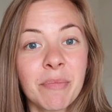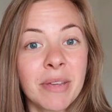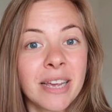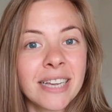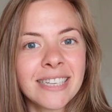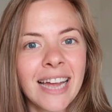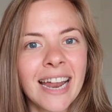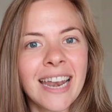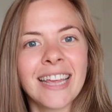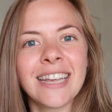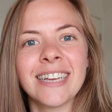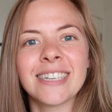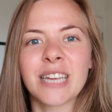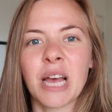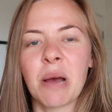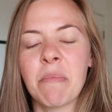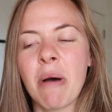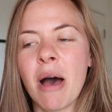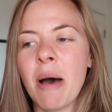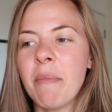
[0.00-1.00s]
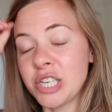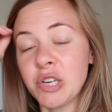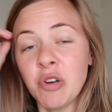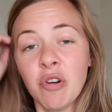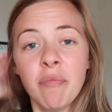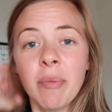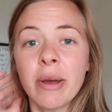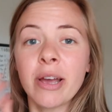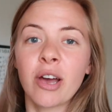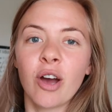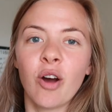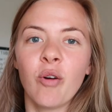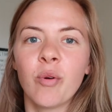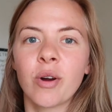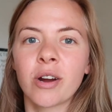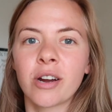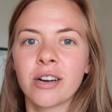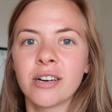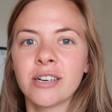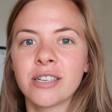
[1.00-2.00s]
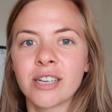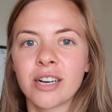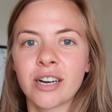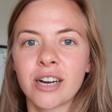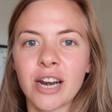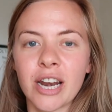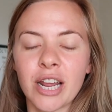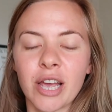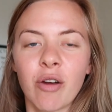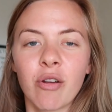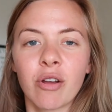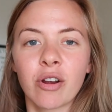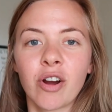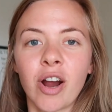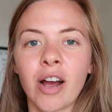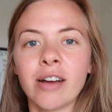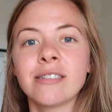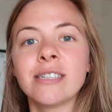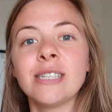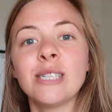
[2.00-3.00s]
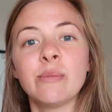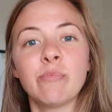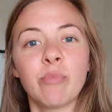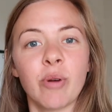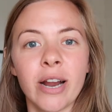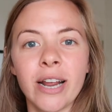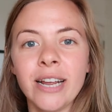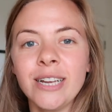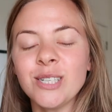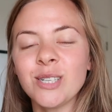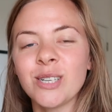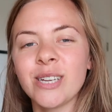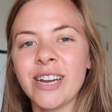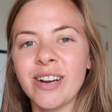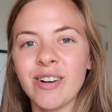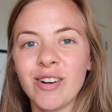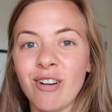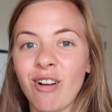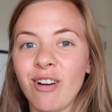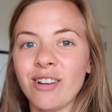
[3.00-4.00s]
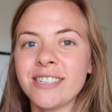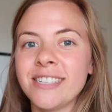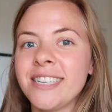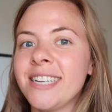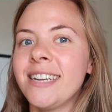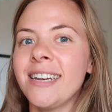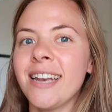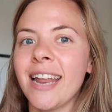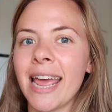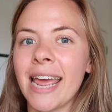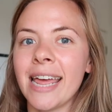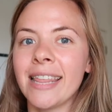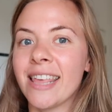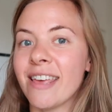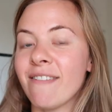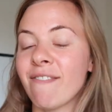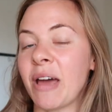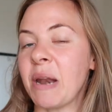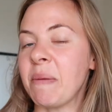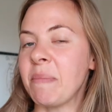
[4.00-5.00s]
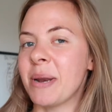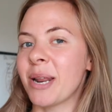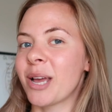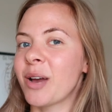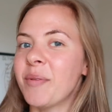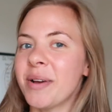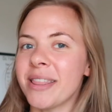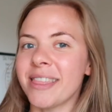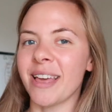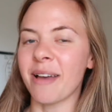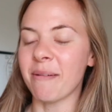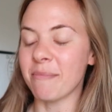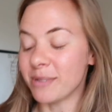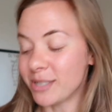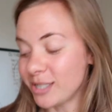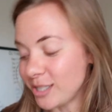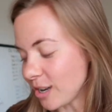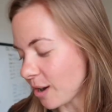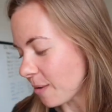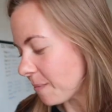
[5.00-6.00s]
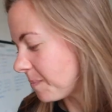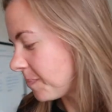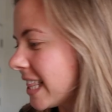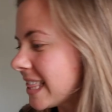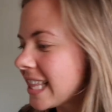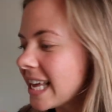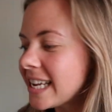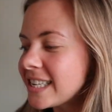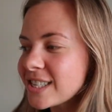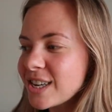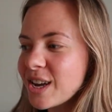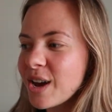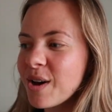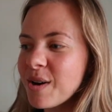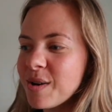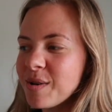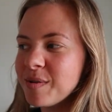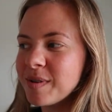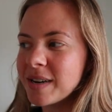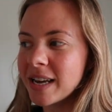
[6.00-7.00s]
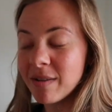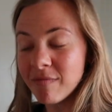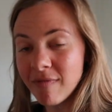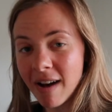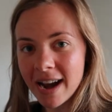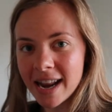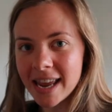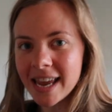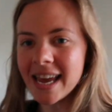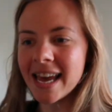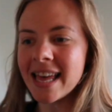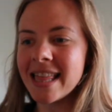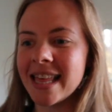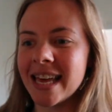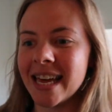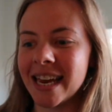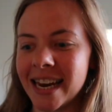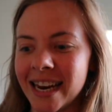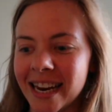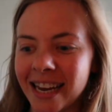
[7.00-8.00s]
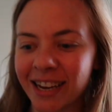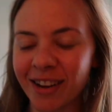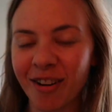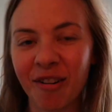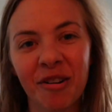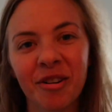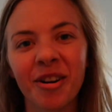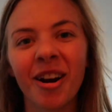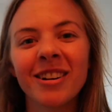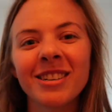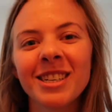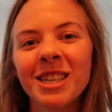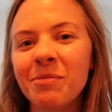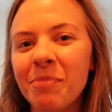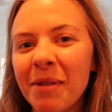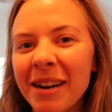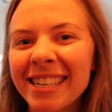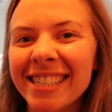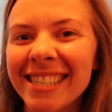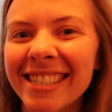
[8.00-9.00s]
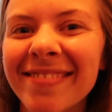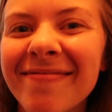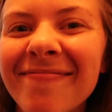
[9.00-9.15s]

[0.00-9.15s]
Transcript: something exciting has come up. Two of my coworkers are gonna go to Krause Springs here in Austin, and they invited me to go with them. So let's go get ready and then go to Krause Springs.